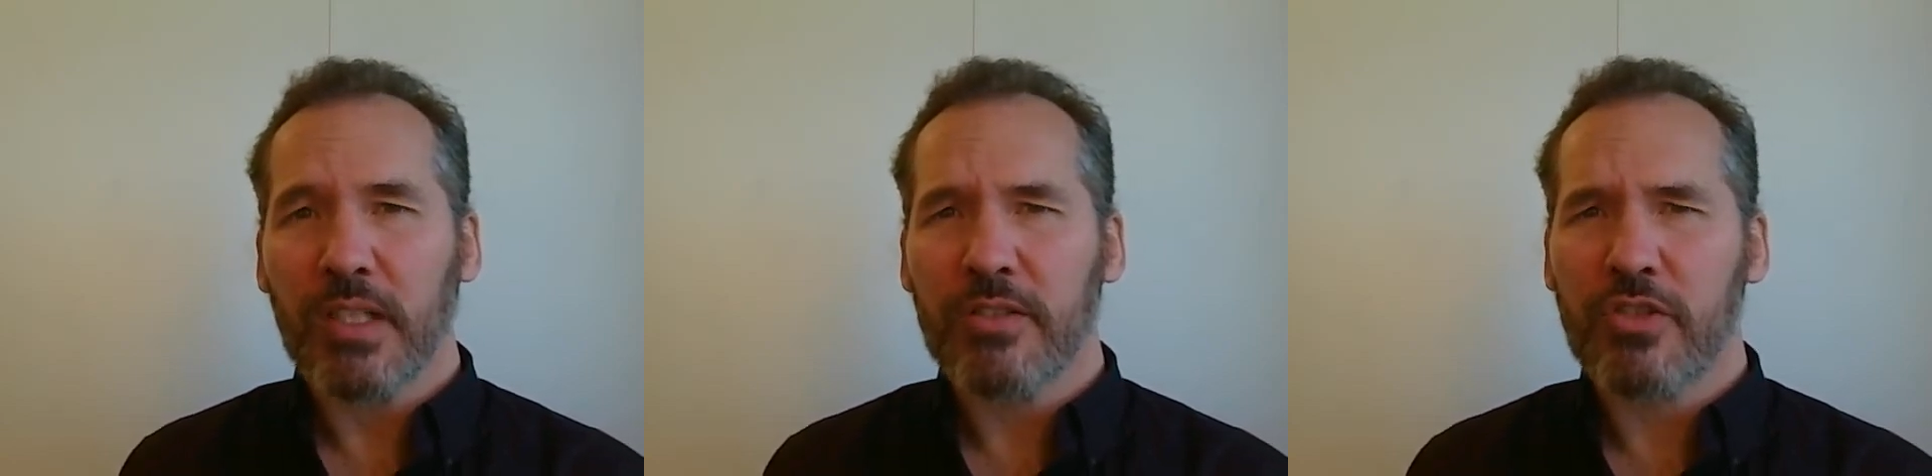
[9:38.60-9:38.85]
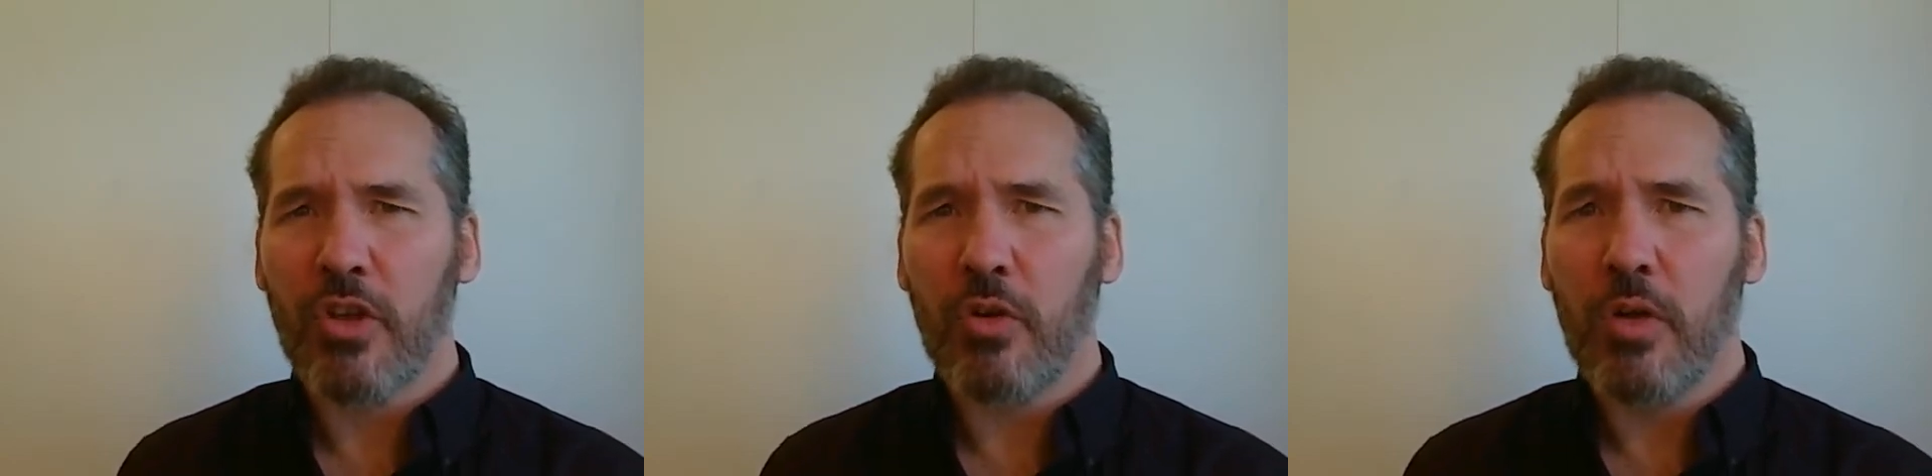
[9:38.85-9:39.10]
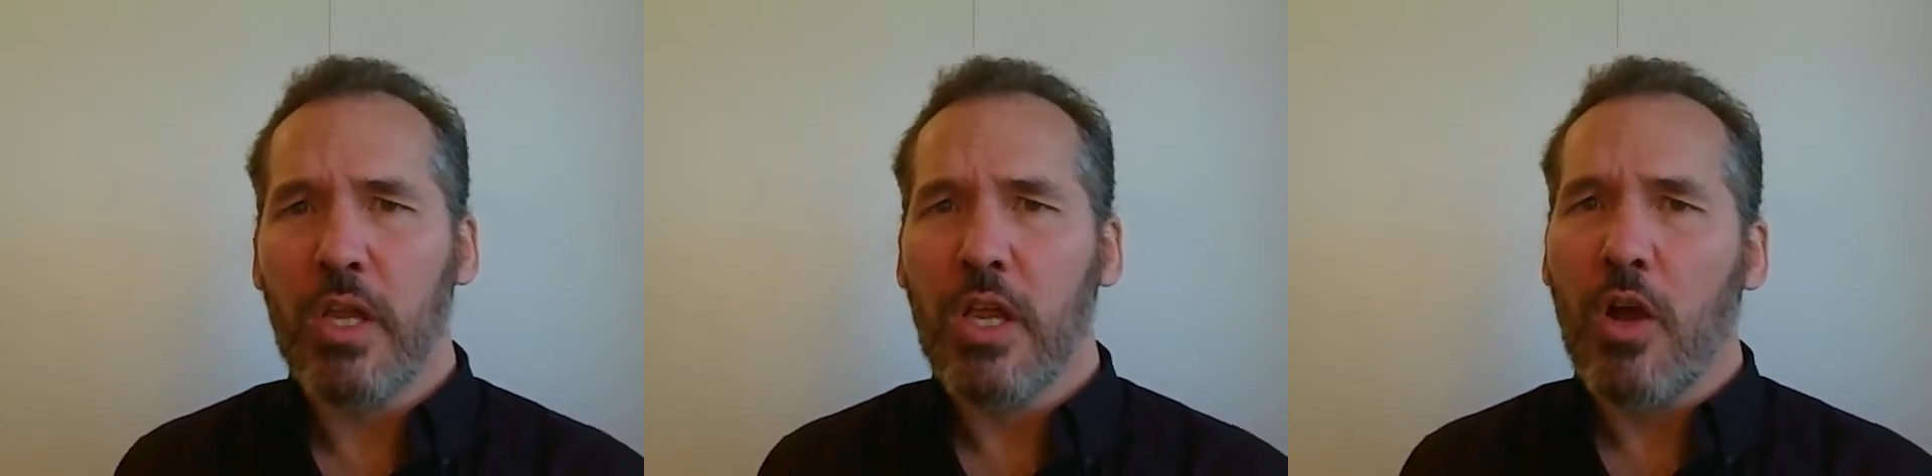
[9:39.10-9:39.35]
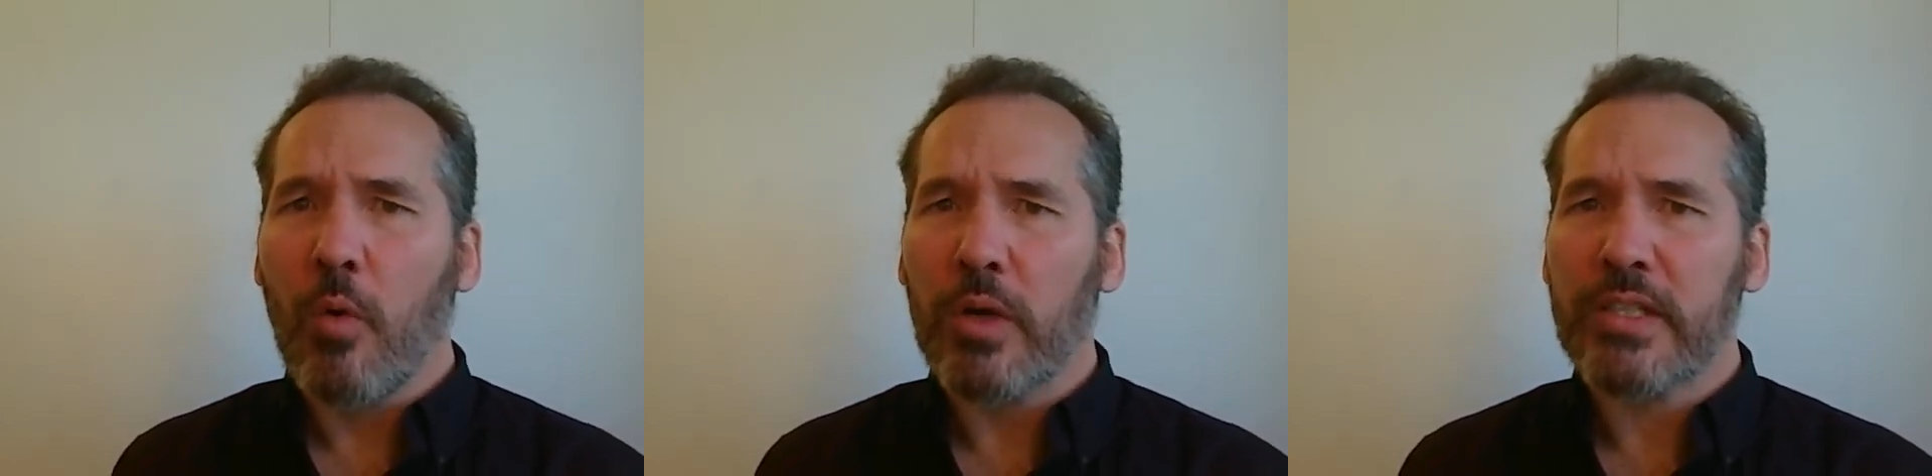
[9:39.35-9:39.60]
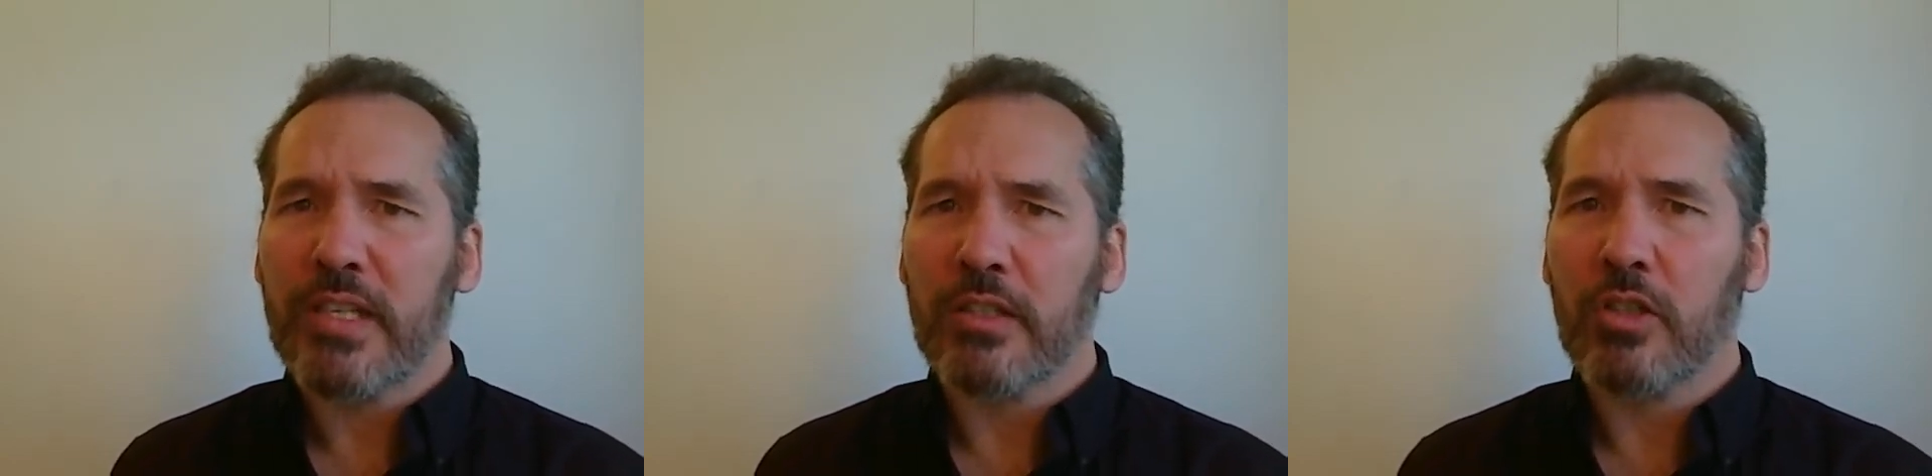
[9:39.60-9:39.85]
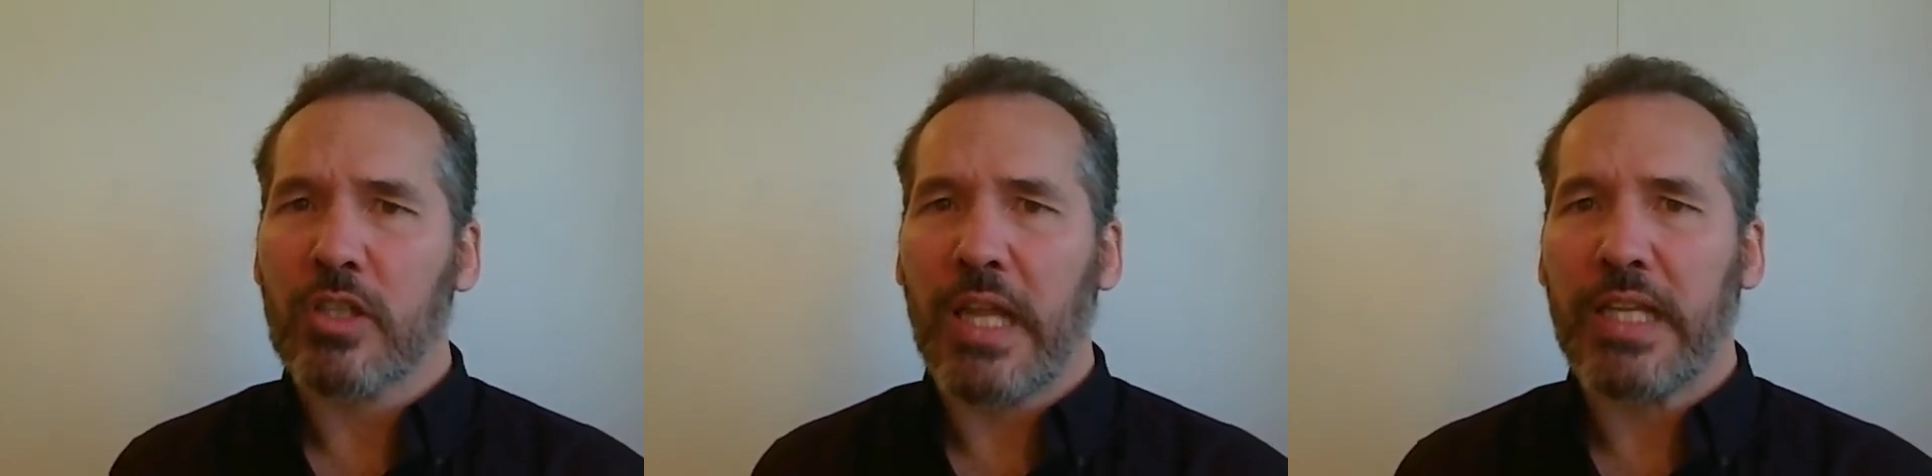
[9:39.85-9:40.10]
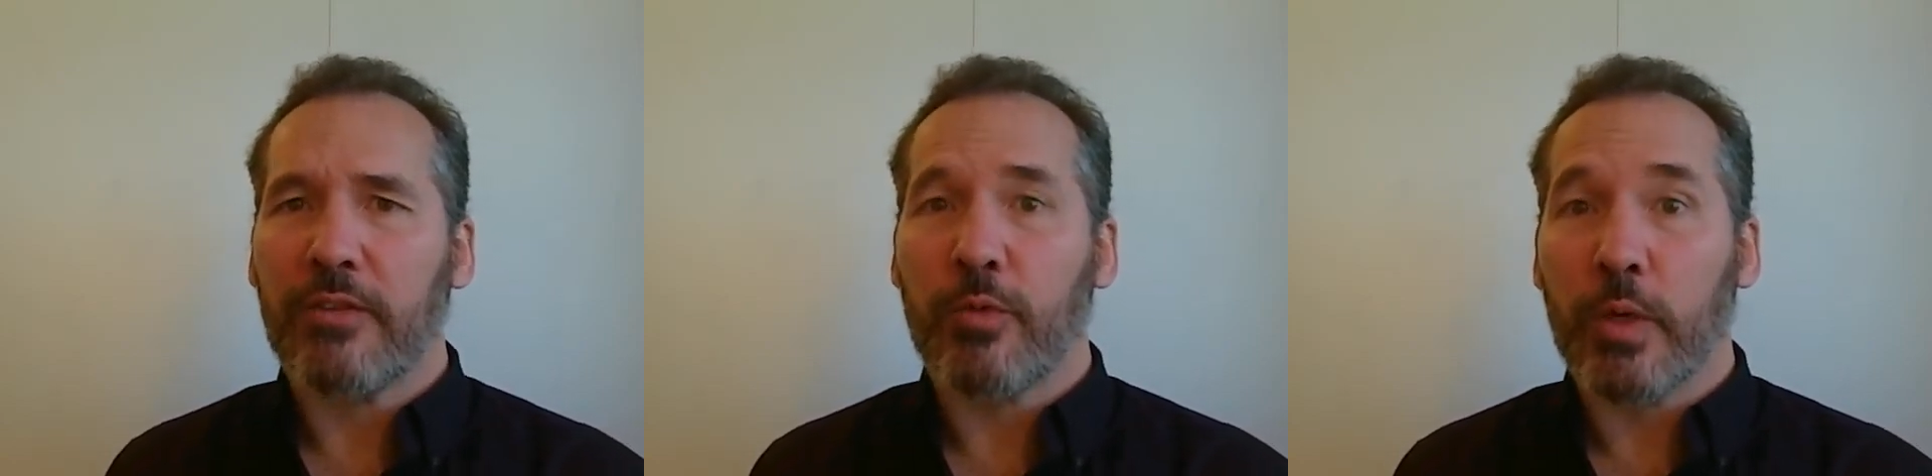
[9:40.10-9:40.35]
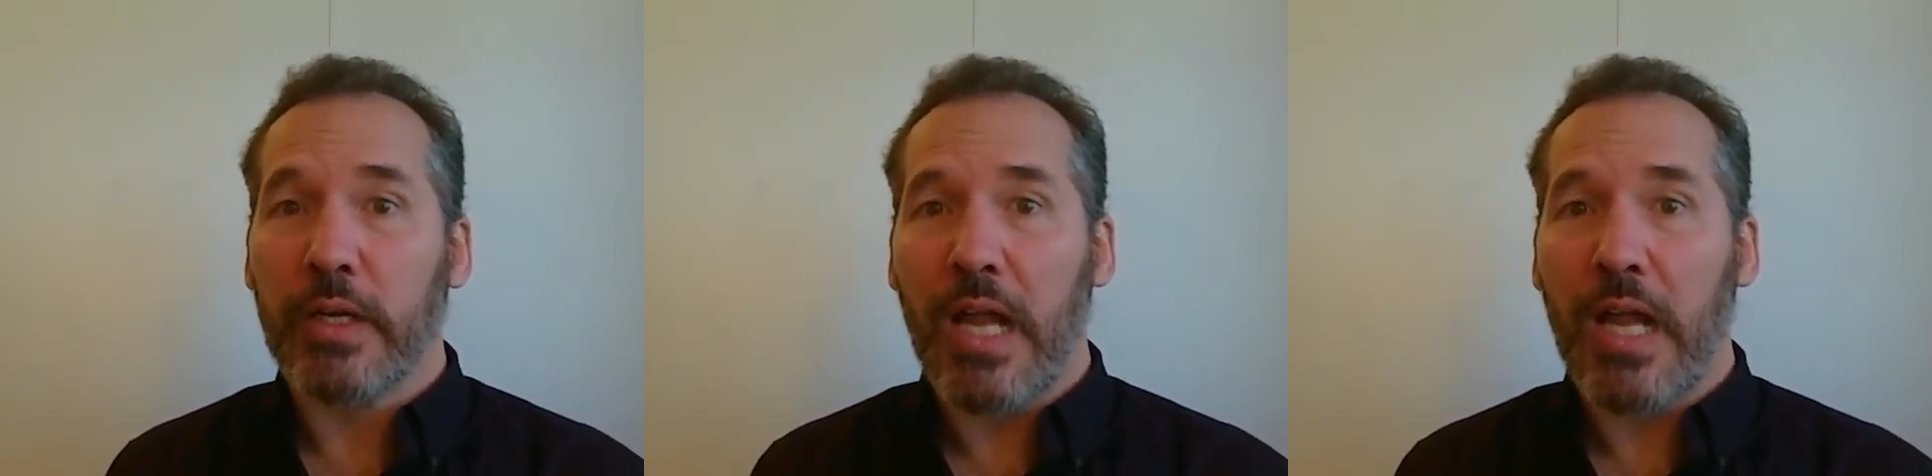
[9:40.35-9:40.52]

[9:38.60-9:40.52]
So what does it look like if we're